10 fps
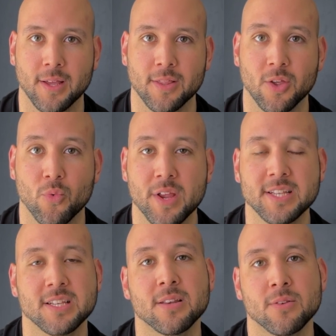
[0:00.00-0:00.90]

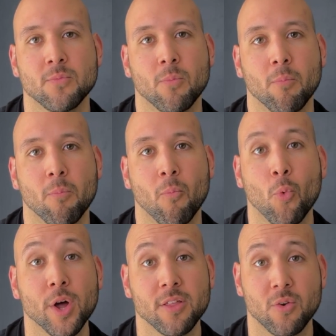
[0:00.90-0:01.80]

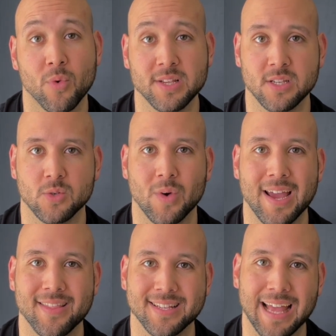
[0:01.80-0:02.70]
One of the reasons
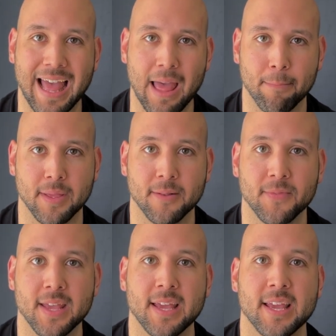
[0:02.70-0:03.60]
why this happened
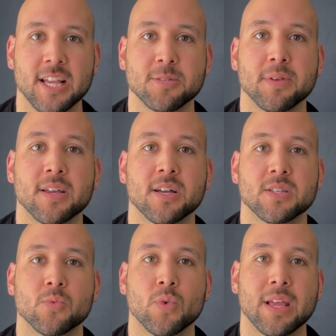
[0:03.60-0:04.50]
is
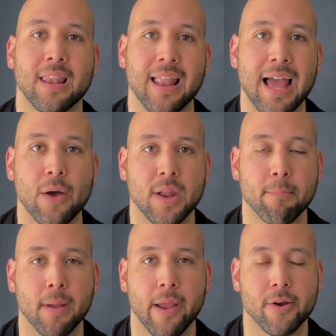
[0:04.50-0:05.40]
because we allowed a
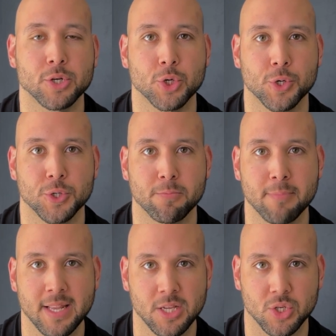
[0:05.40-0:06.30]
parachurch
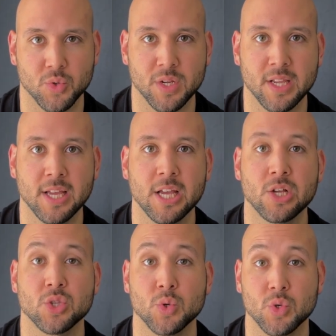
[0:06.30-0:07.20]
ministry
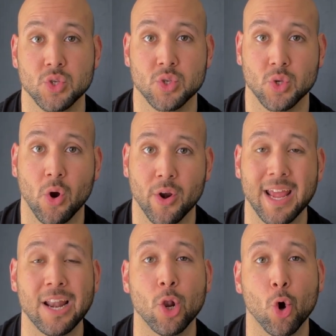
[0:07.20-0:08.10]
to start
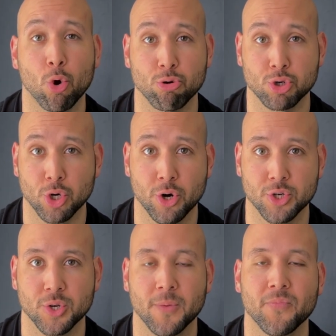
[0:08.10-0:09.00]
a local church